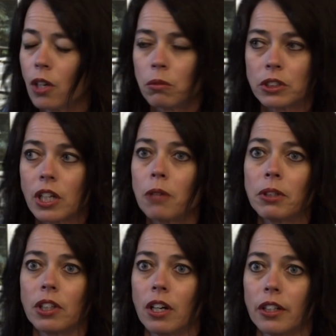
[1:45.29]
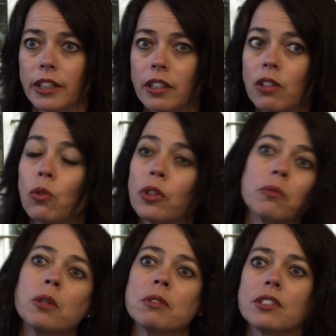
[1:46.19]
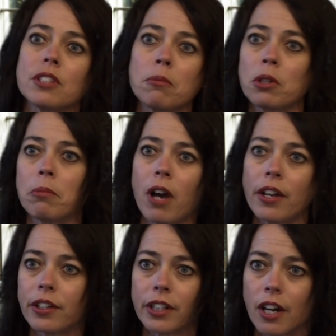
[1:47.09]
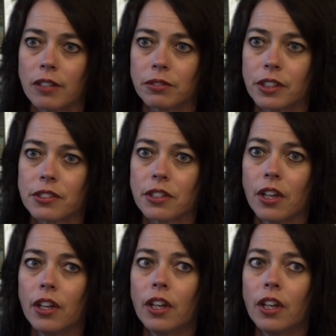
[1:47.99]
would come along and that, or that we would stumble upon at a conference